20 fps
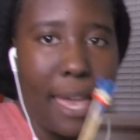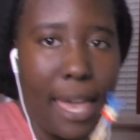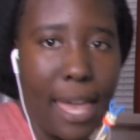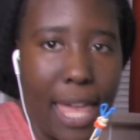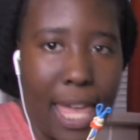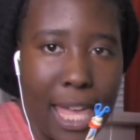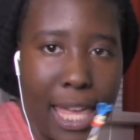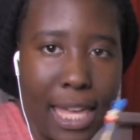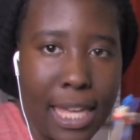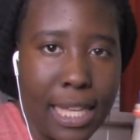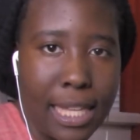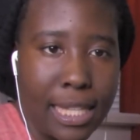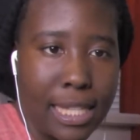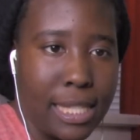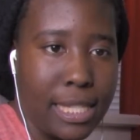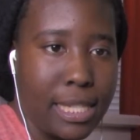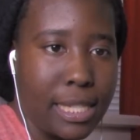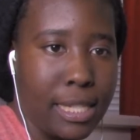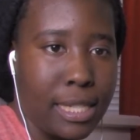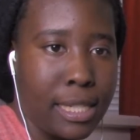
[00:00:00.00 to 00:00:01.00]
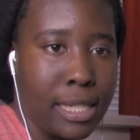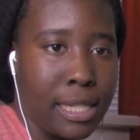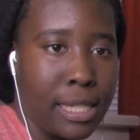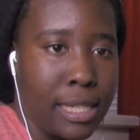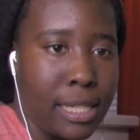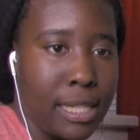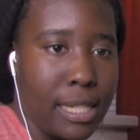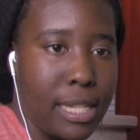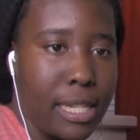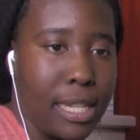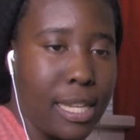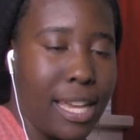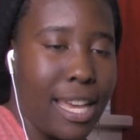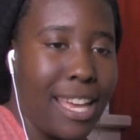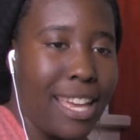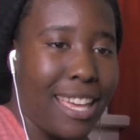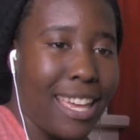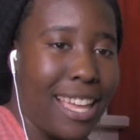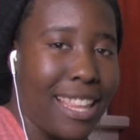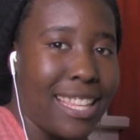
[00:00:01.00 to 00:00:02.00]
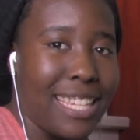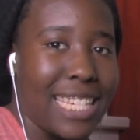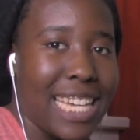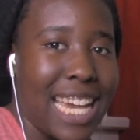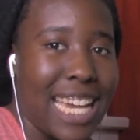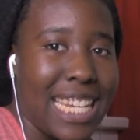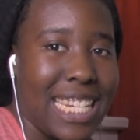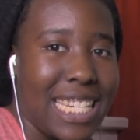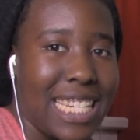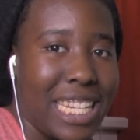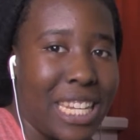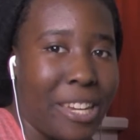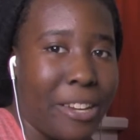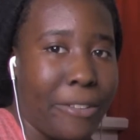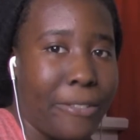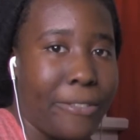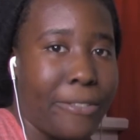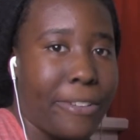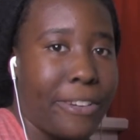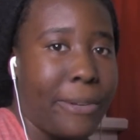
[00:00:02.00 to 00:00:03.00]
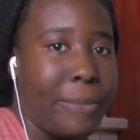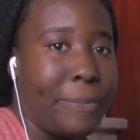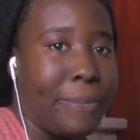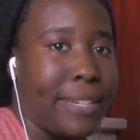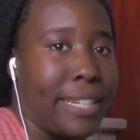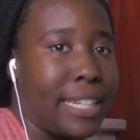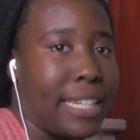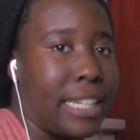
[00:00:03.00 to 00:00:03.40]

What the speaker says: and I got this idea from